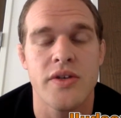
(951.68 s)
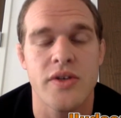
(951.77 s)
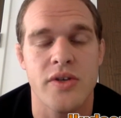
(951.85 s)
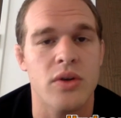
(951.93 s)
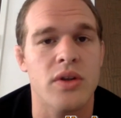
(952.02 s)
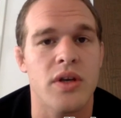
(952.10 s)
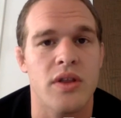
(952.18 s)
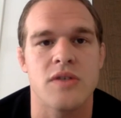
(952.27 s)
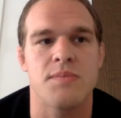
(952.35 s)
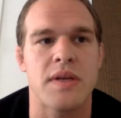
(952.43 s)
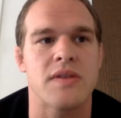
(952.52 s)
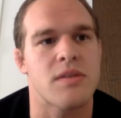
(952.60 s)
certainly there's
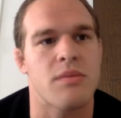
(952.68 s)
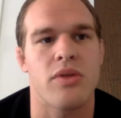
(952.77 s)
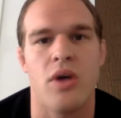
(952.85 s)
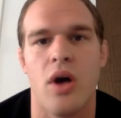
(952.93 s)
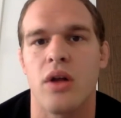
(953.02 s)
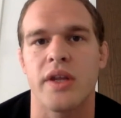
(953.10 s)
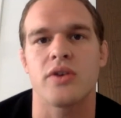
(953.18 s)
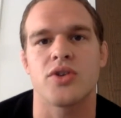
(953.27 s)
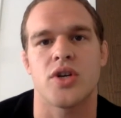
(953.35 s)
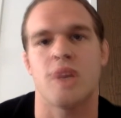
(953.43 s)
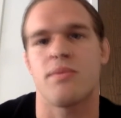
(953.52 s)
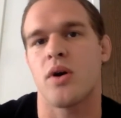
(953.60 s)
been some thought
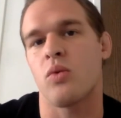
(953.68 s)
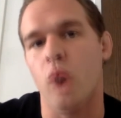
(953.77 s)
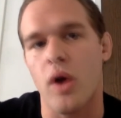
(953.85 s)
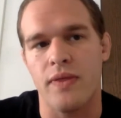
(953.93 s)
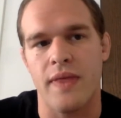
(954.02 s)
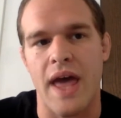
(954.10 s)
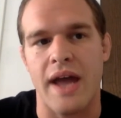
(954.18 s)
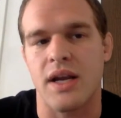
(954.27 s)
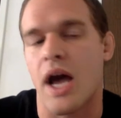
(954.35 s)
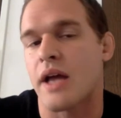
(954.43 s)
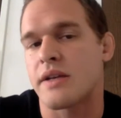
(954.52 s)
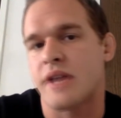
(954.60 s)
leadership on what that
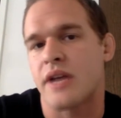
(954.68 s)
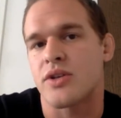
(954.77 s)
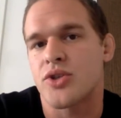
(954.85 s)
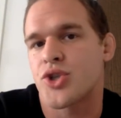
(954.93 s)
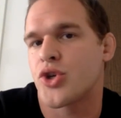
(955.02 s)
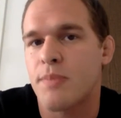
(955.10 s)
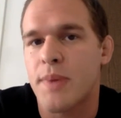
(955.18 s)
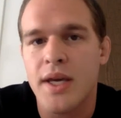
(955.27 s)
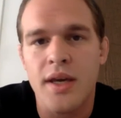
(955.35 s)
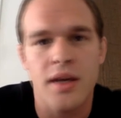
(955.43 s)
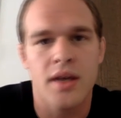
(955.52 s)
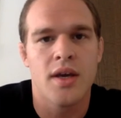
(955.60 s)
content should
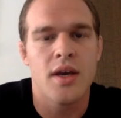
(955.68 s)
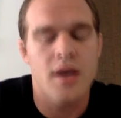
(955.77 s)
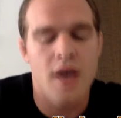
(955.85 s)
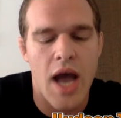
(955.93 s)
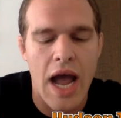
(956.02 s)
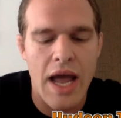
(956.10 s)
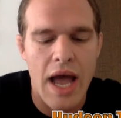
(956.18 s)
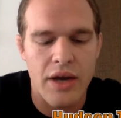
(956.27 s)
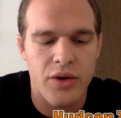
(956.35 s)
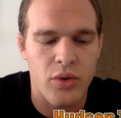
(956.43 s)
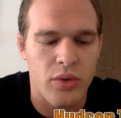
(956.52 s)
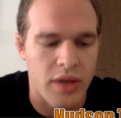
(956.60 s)
be. I
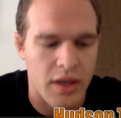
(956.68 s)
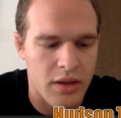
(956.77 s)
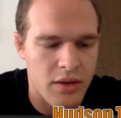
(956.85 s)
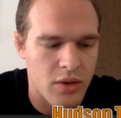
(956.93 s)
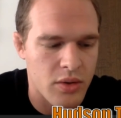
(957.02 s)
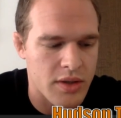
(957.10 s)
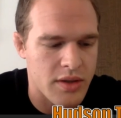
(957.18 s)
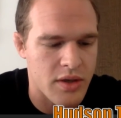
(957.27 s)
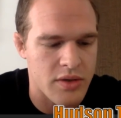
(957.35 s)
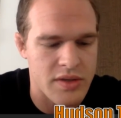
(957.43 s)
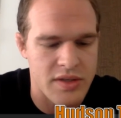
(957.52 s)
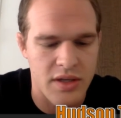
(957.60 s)
do think, though, that
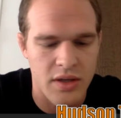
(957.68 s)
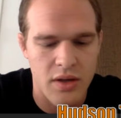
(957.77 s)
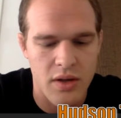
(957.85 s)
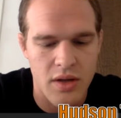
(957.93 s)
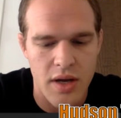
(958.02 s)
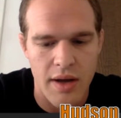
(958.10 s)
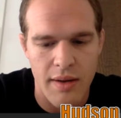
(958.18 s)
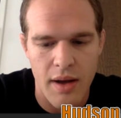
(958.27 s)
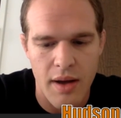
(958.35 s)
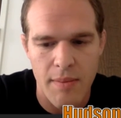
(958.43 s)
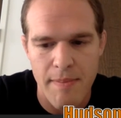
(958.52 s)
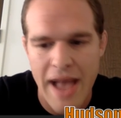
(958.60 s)
there's still
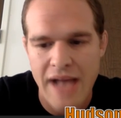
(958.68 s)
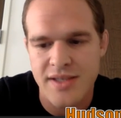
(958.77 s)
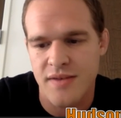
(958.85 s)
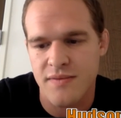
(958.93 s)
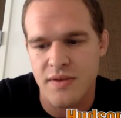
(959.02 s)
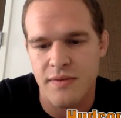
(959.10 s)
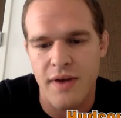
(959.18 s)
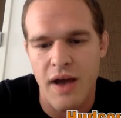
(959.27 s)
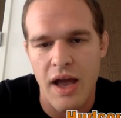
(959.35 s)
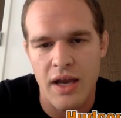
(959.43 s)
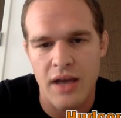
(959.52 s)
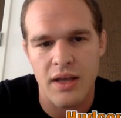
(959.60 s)
a massive
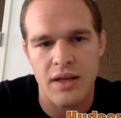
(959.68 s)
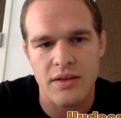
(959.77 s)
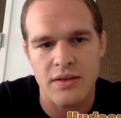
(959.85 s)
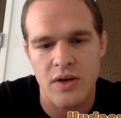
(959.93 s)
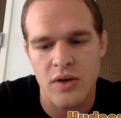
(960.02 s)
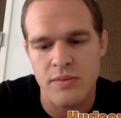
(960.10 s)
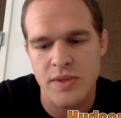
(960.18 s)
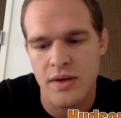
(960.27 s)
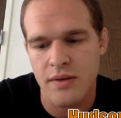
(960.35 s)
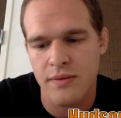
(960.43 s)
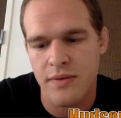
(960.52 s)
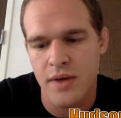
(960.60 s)
divide in terms
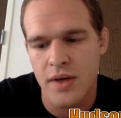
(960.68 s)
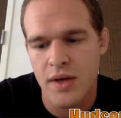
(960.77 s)
of